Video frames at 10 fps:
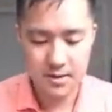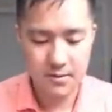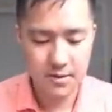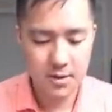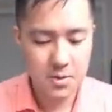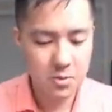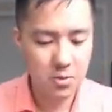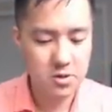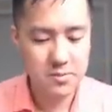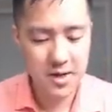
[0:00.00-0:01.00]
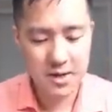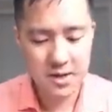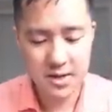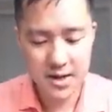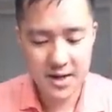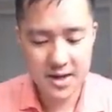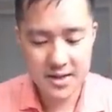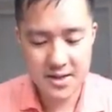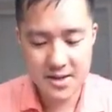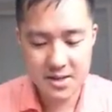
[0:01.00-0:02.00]
I feel like people were speculating
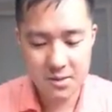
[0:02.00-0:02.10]
on this,